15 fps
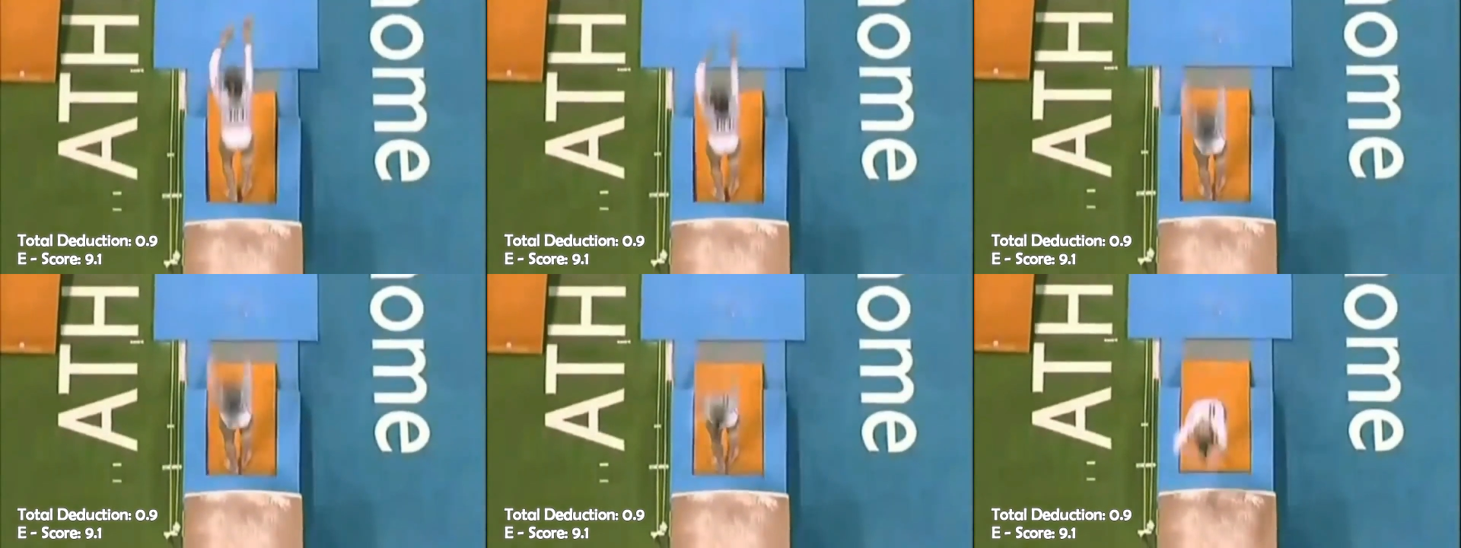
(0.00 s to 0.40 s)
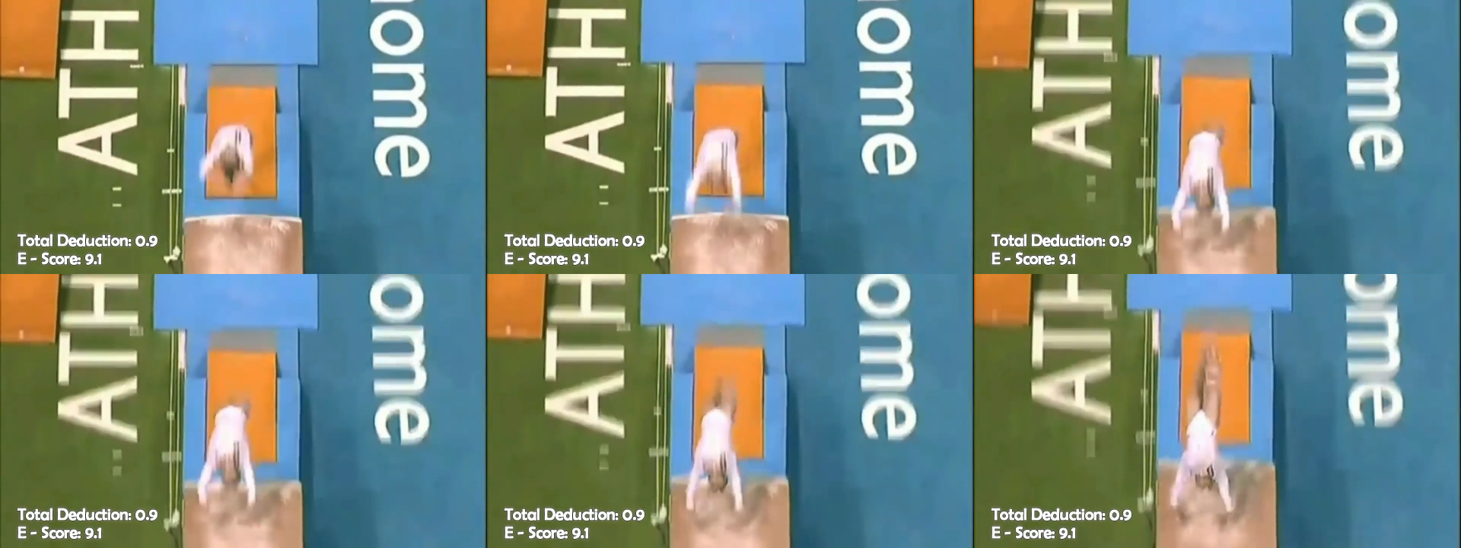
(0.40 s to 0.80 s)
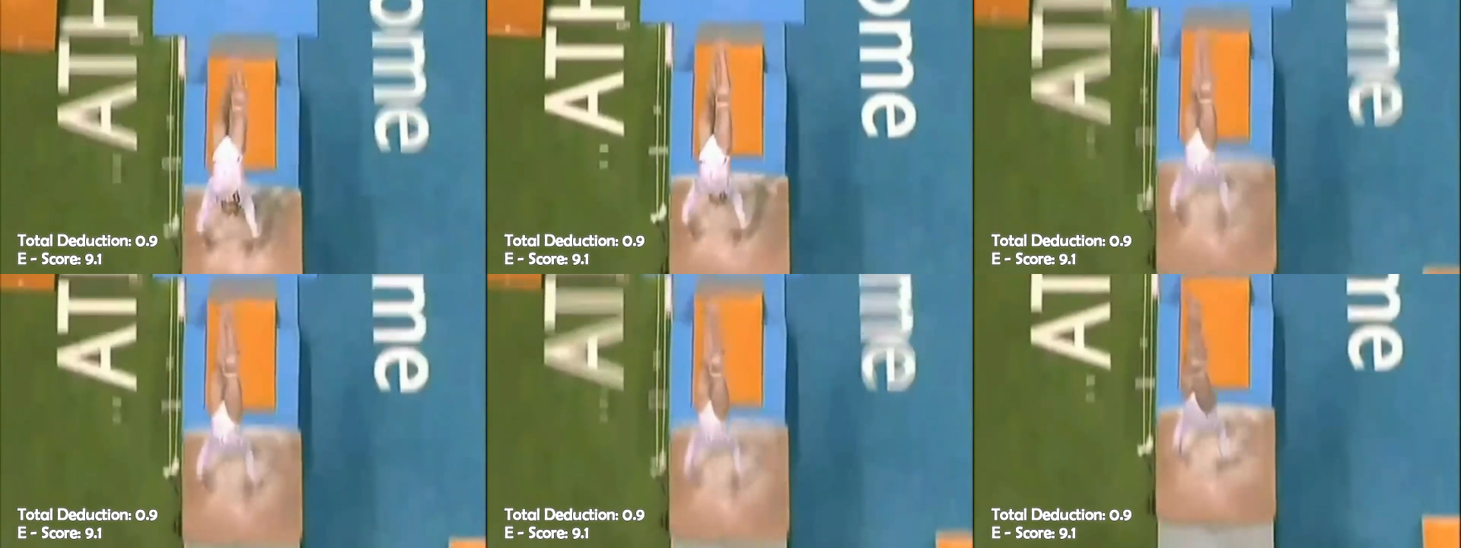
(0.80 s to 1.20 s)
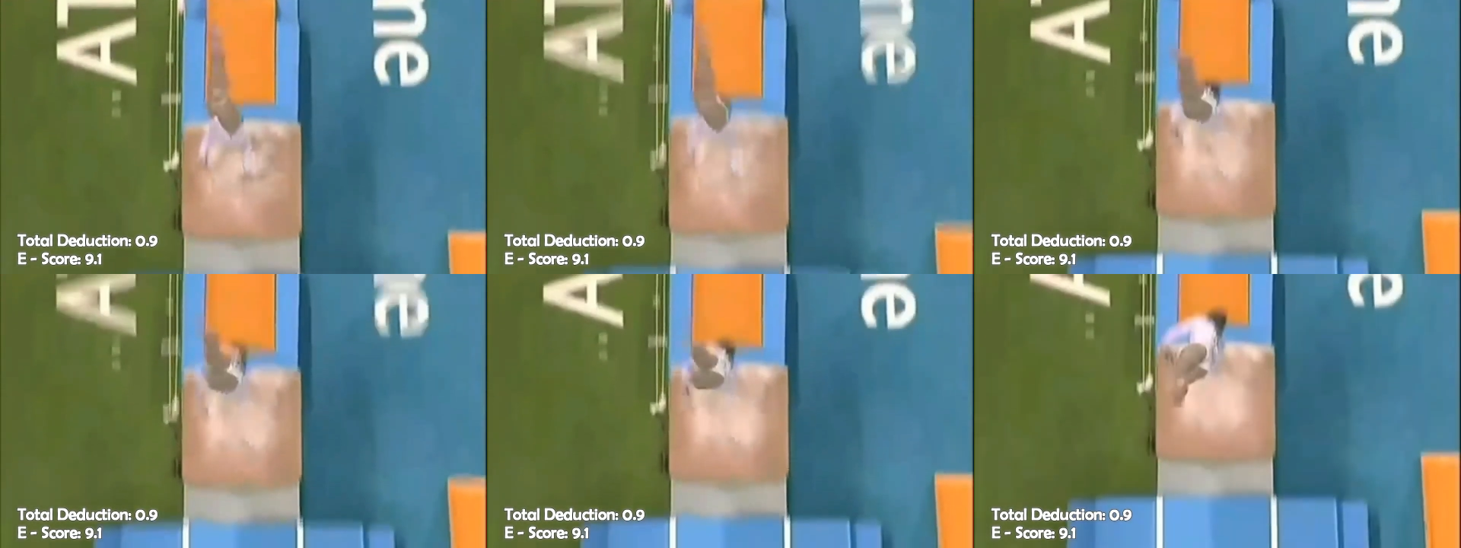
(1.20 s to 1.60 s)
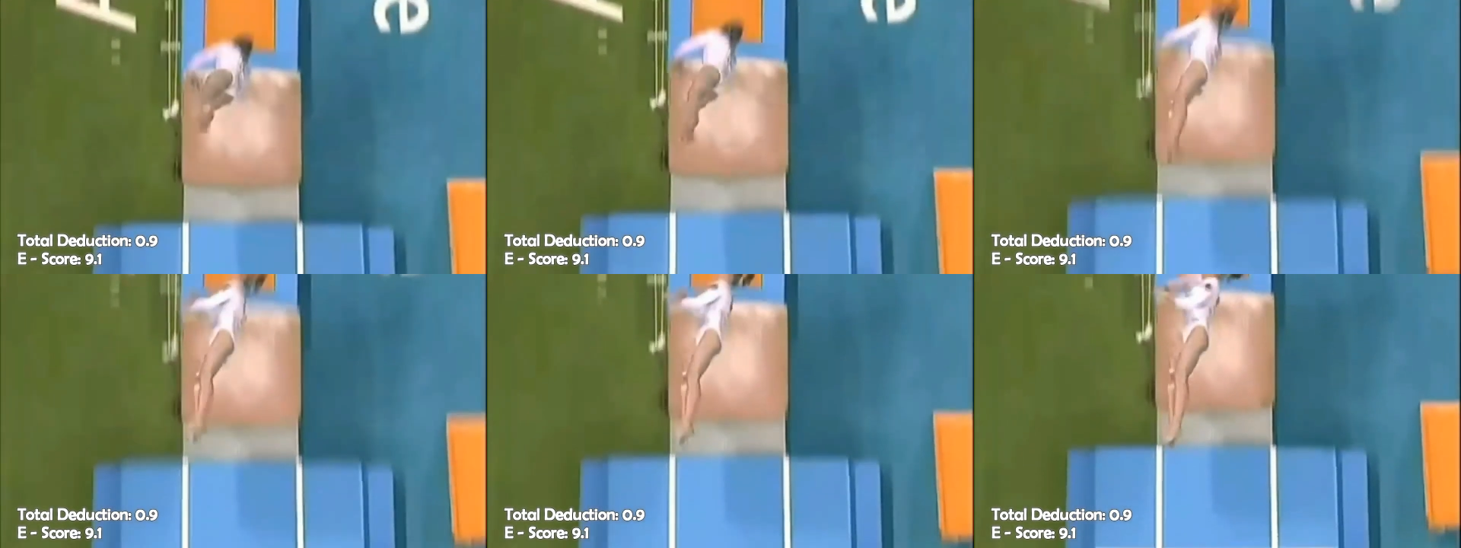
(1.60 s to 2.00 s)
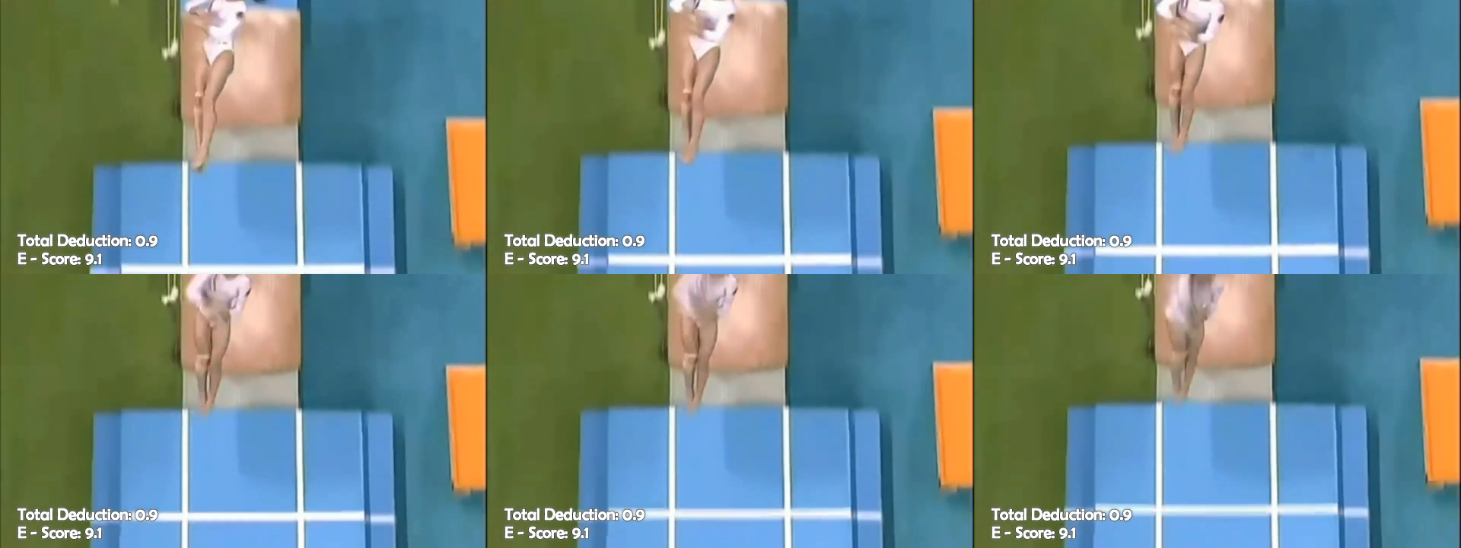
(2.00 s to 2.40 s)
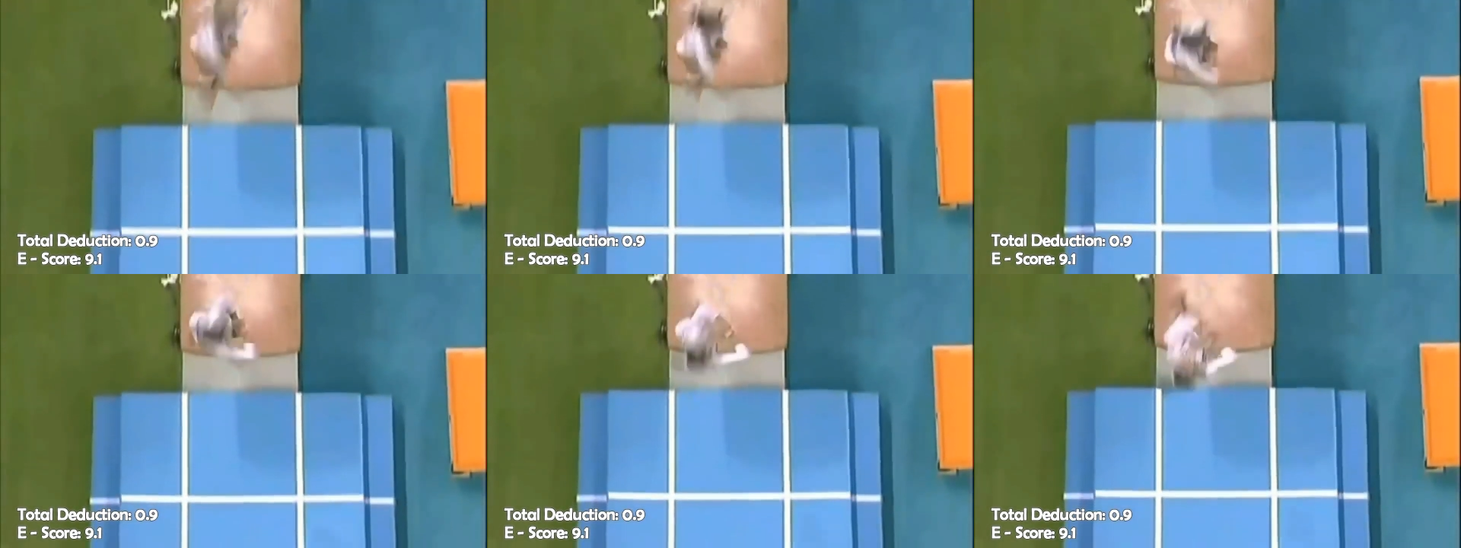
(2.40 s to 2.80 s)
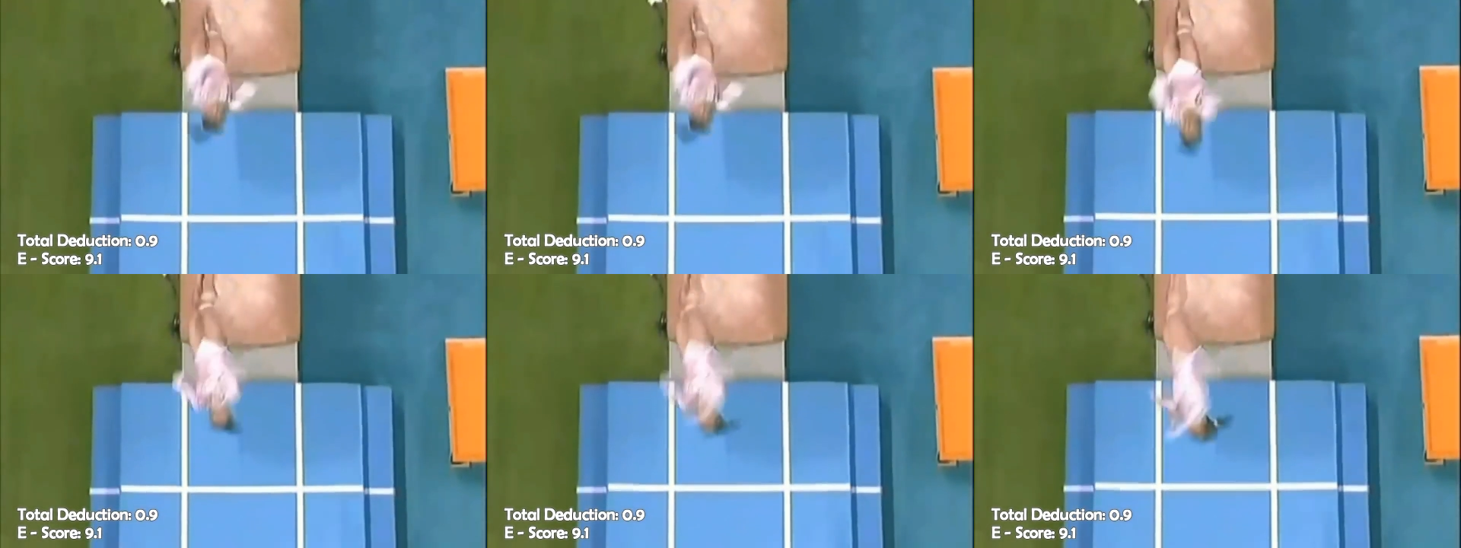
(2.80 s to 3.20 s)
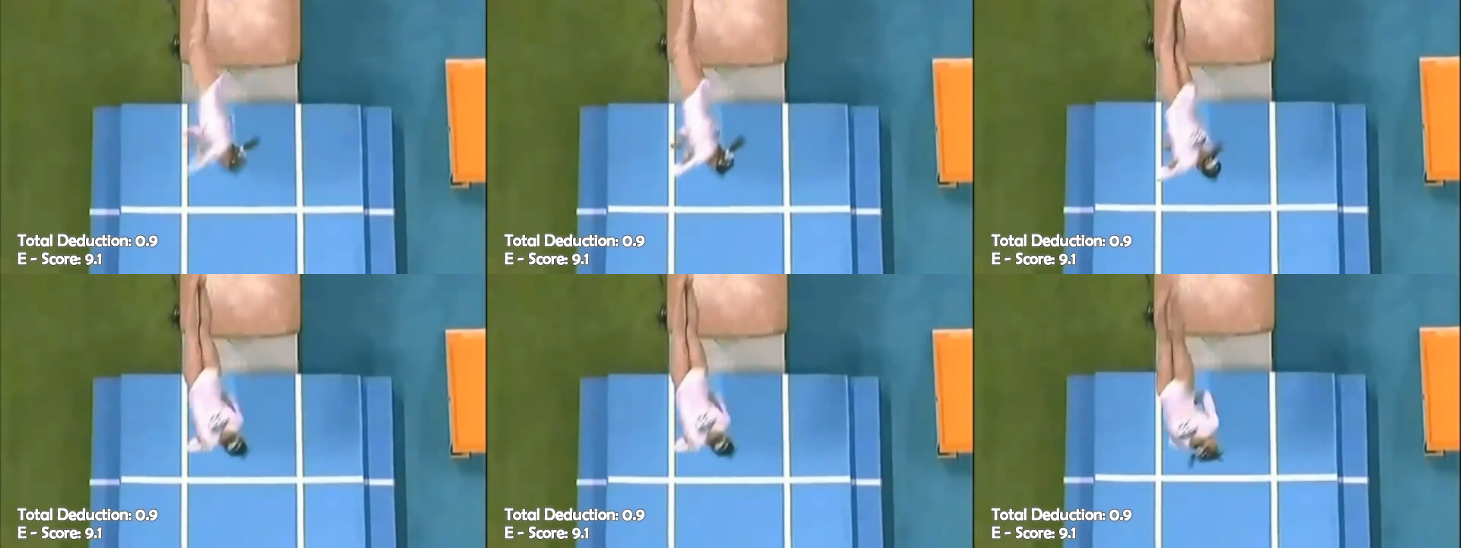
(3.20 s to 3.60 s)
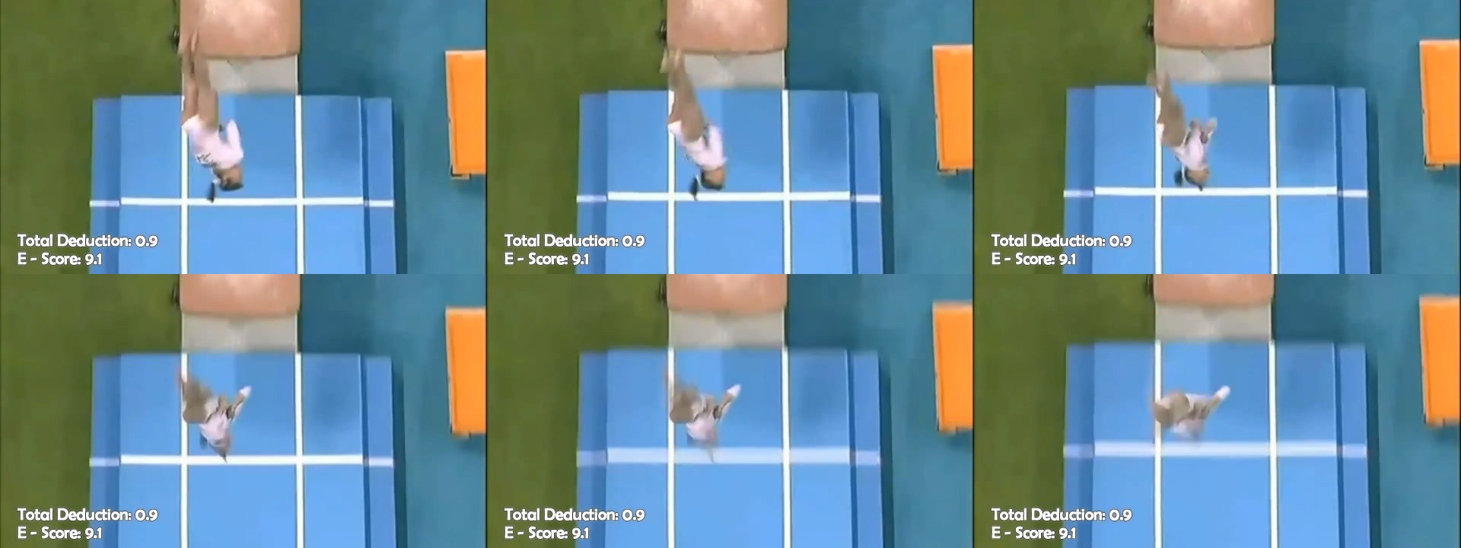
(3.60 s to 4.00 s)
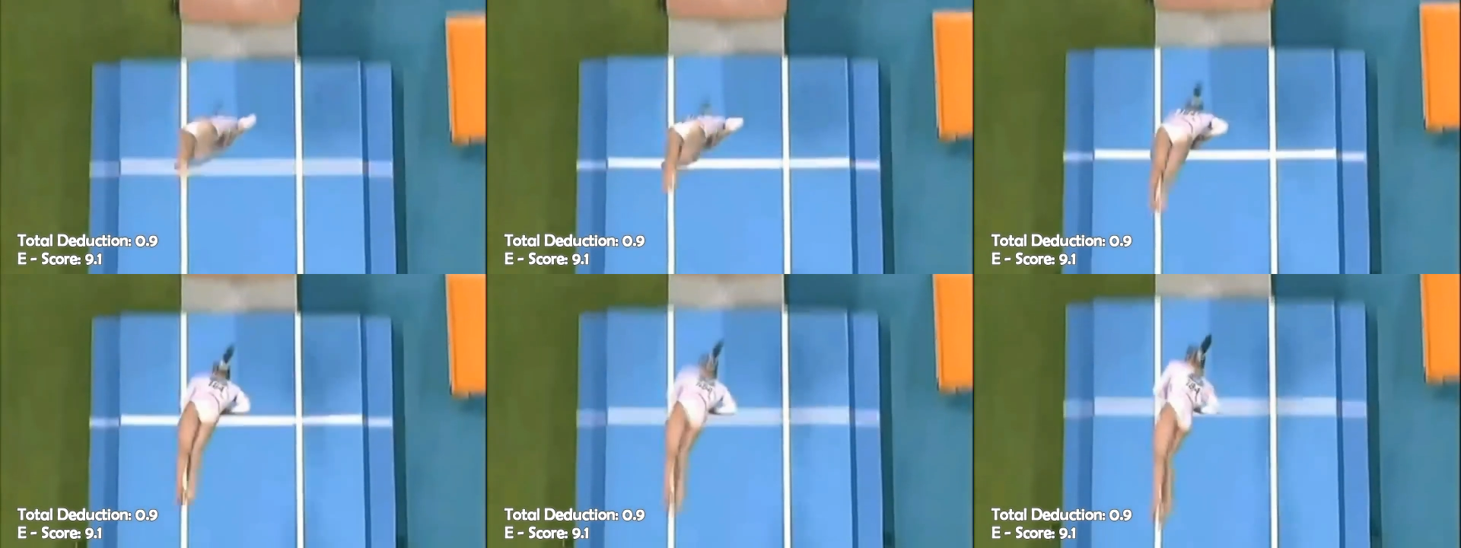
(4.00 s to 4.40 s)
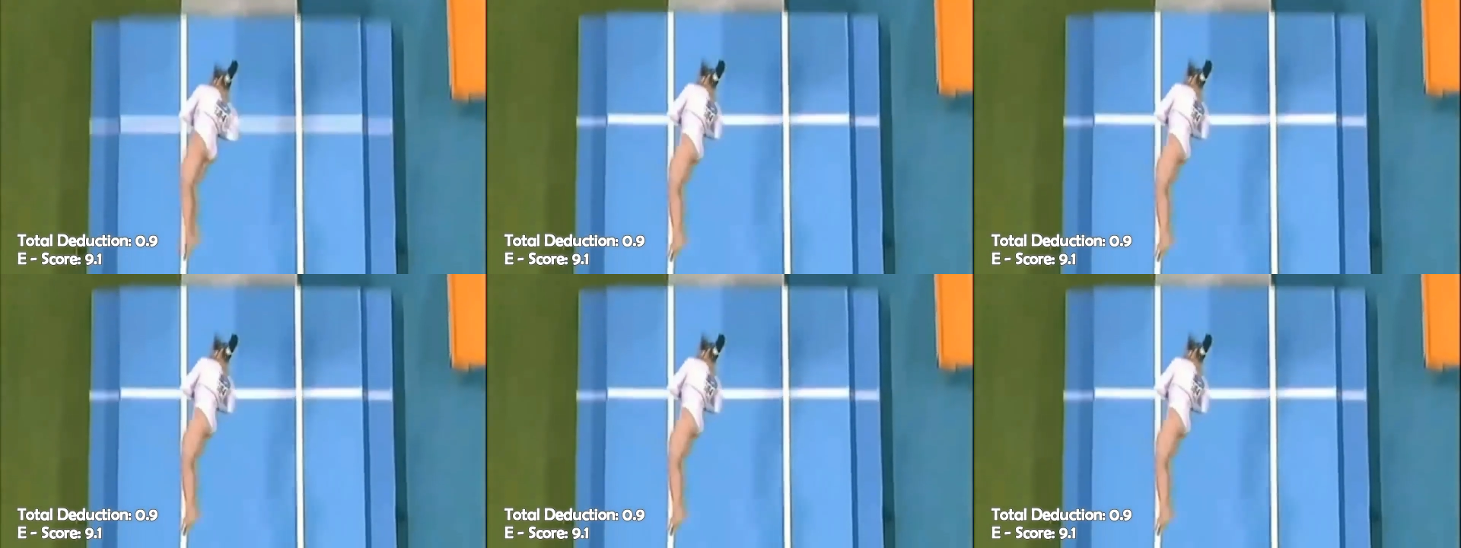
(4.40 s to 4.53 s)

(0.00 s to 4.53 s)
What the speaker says: Nobody's mouth can be seen.